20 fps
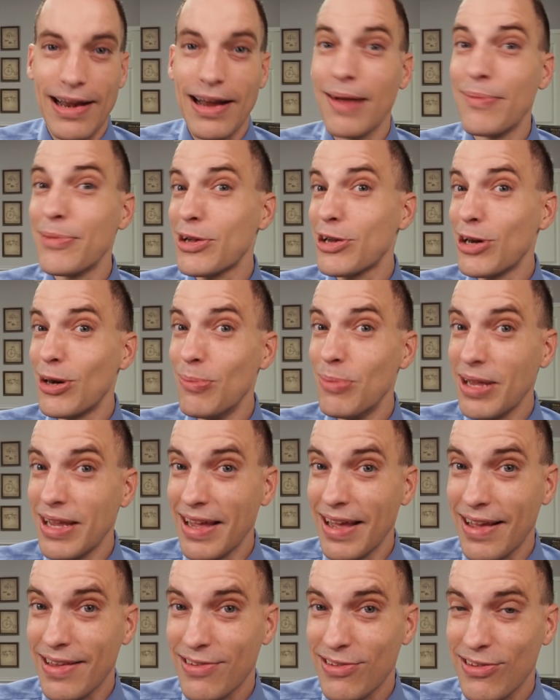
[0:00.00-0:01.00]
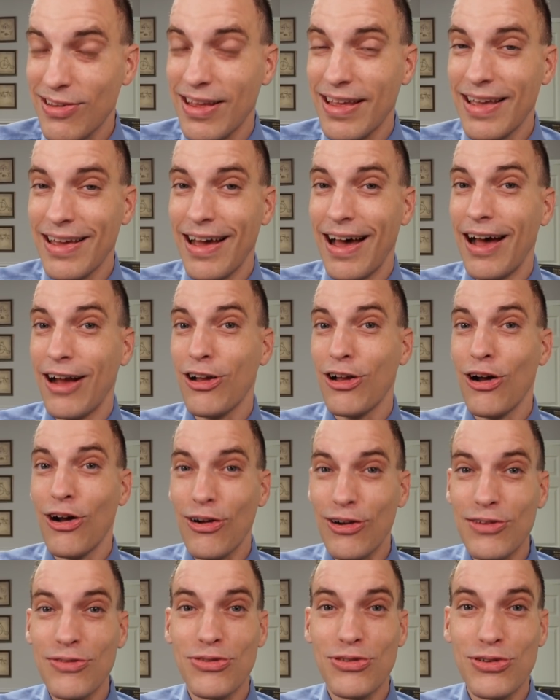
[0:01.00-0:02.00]
here I'm gonna call BS. A
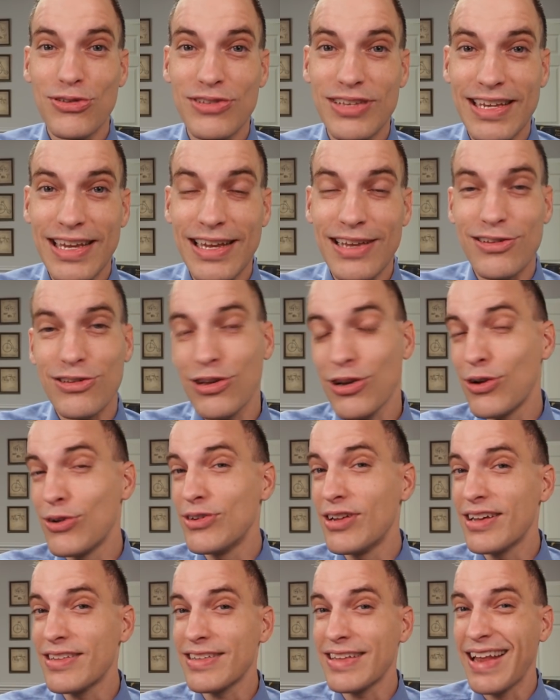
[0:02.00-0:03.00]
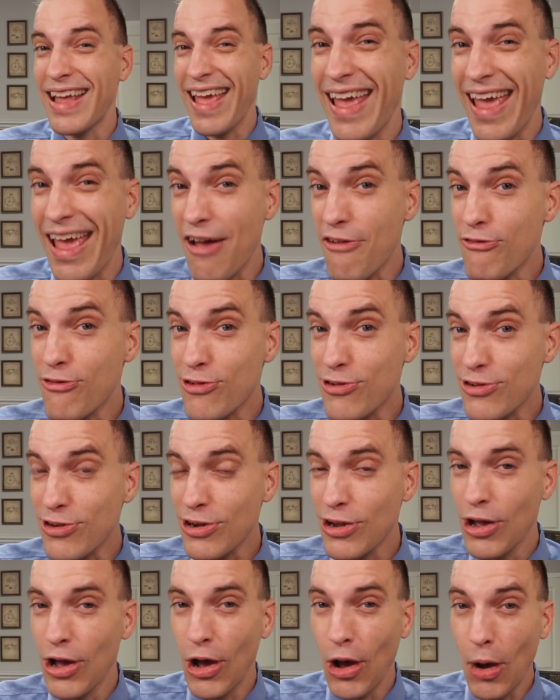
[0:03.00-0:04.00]
car enthusiast who doesn't
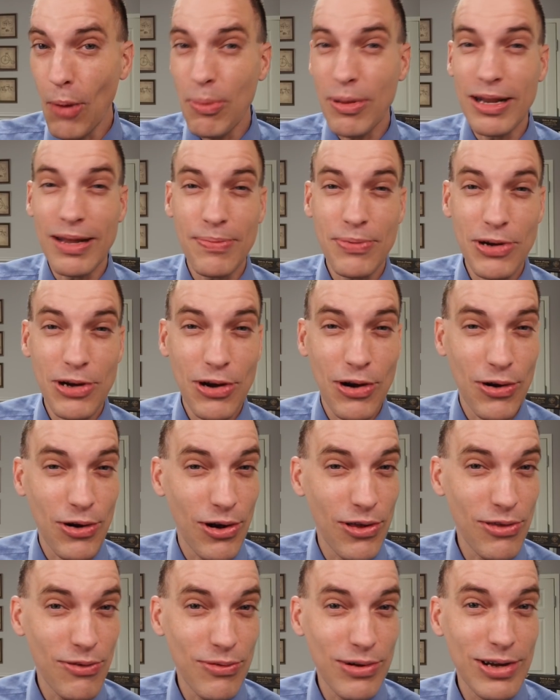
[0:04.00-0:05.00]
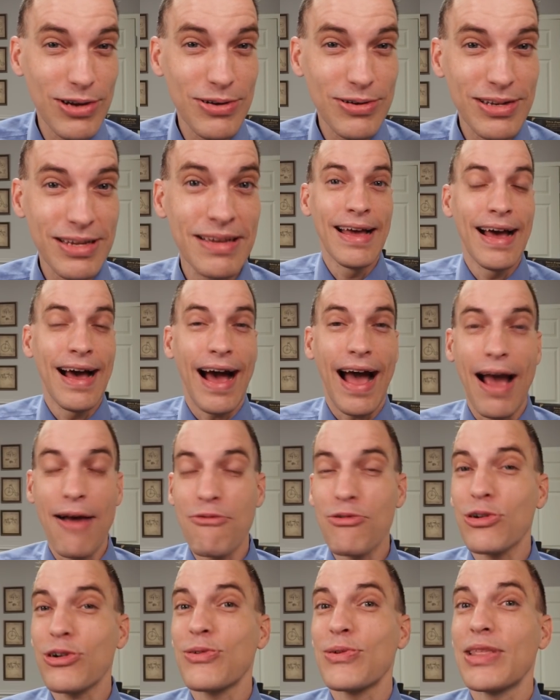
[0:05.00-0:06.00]
ever open up your car on the road? I
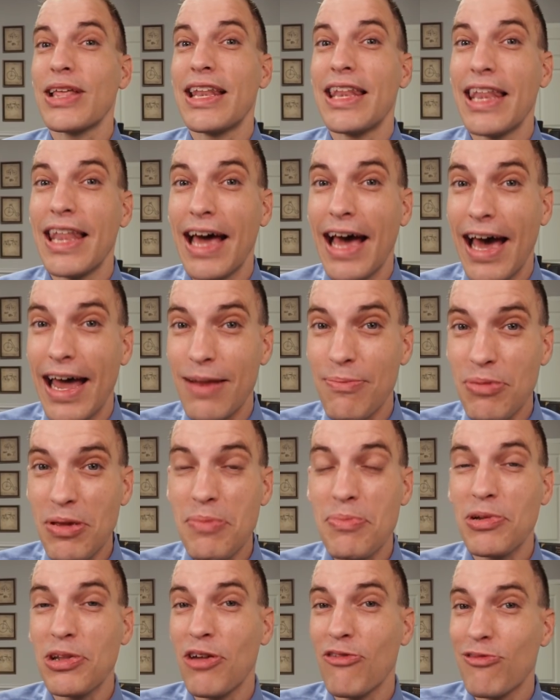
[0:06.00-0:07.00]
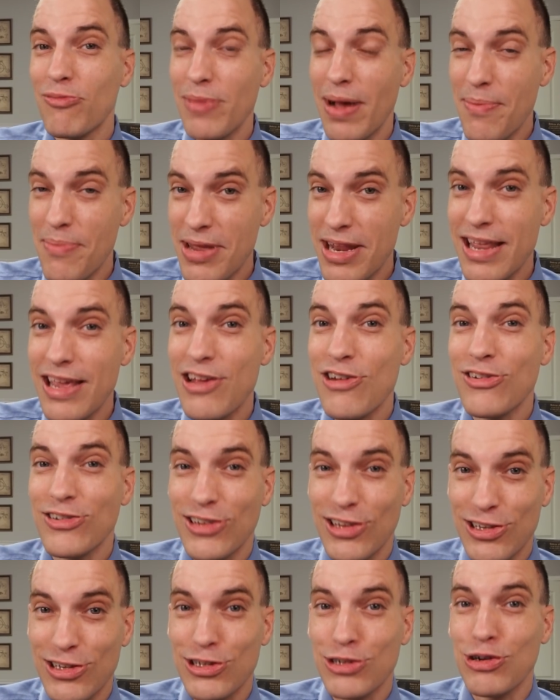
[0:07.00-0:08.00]
work with a lot of people over my many
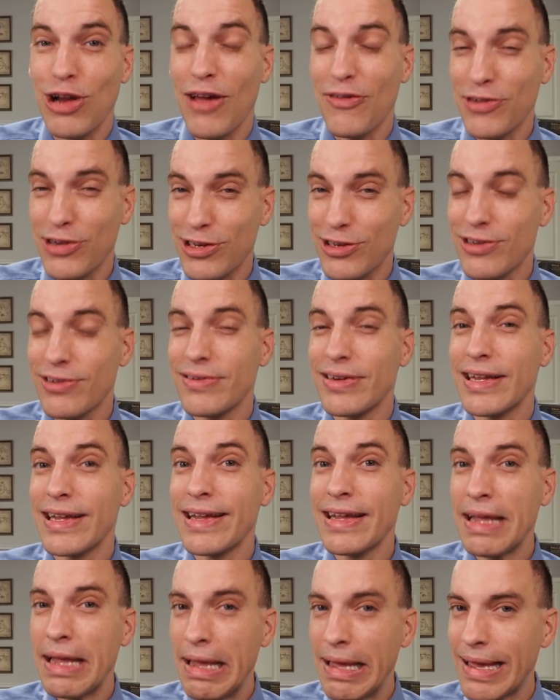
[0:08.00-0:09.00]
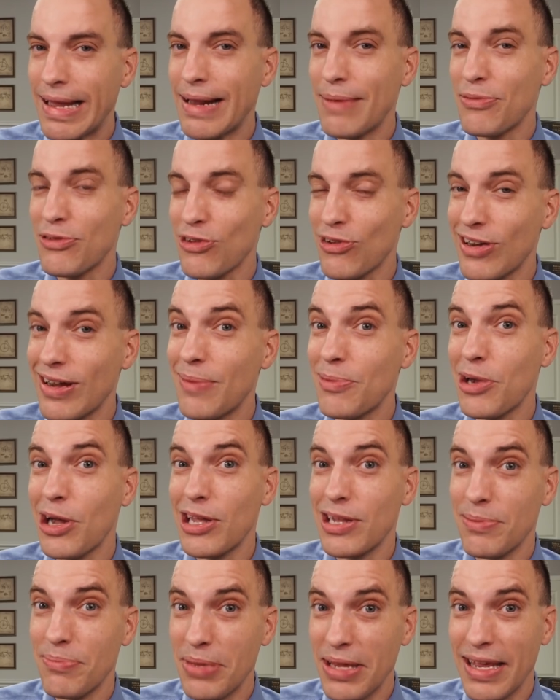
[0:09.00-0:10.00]
years as a traffic attorney, and I'm sorry I'm
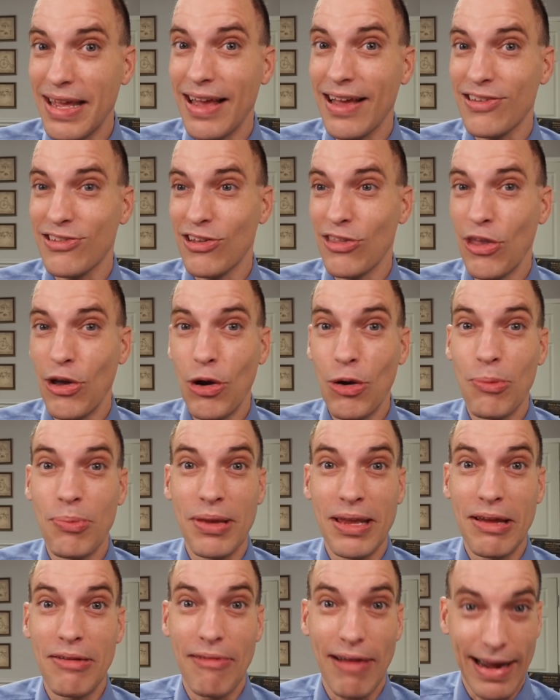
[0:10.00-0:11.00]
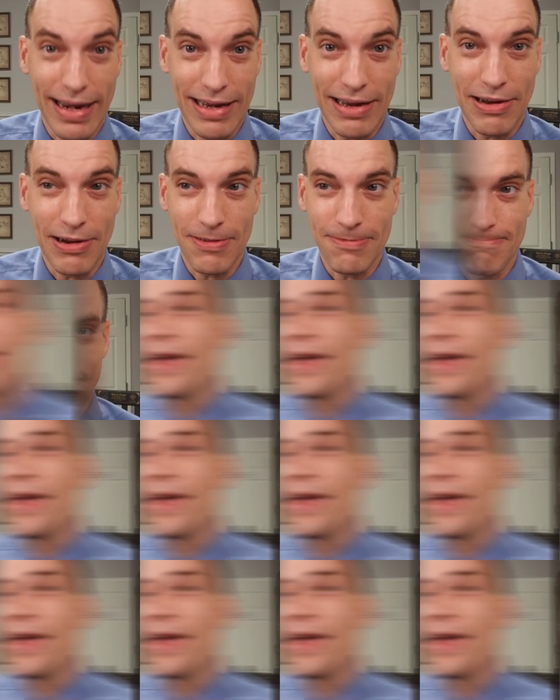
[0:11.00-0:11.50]
calling BS on the OP right here.